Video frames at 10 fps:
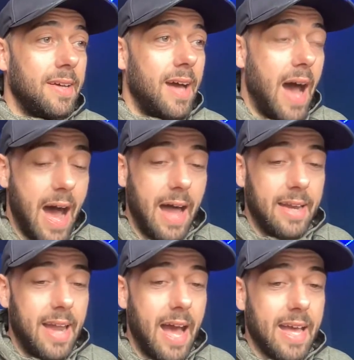
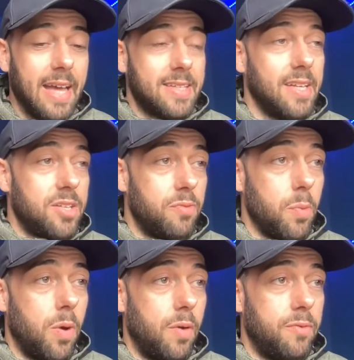and I get a sense of
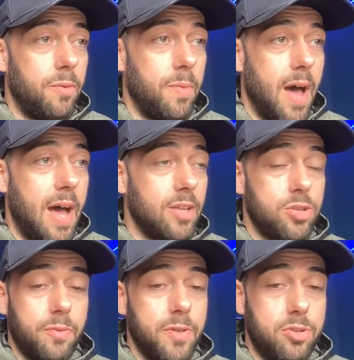reward from that and
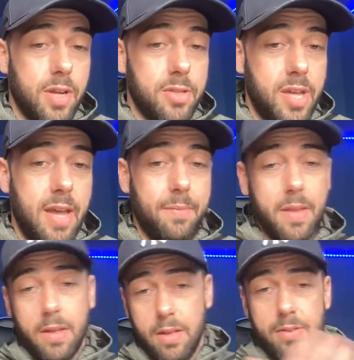something triggers it,
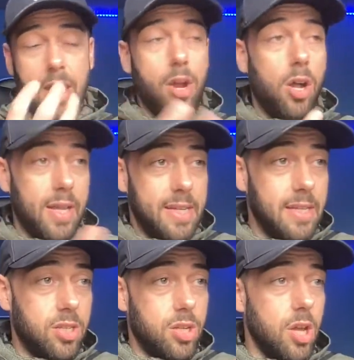then all I'd
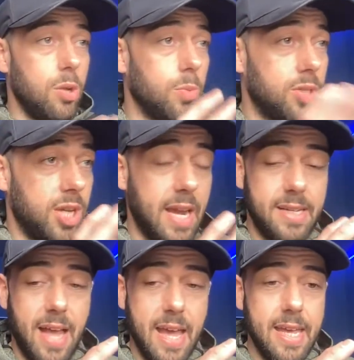need to do would
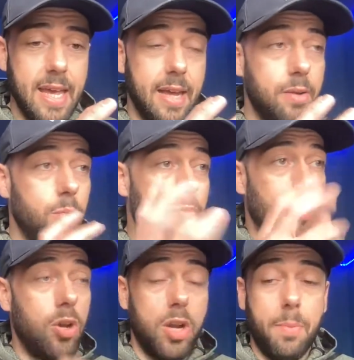change that eating with
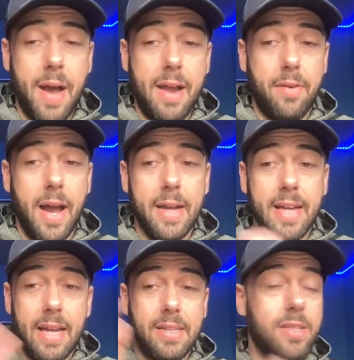going on a bike ride
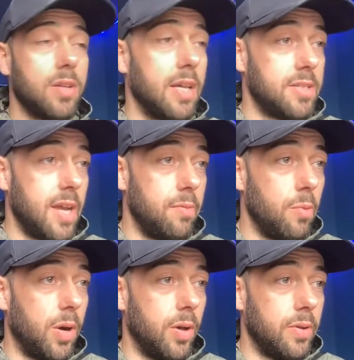and I still got the same
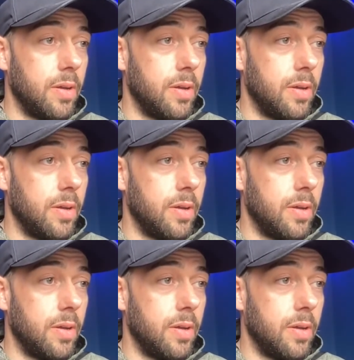reward.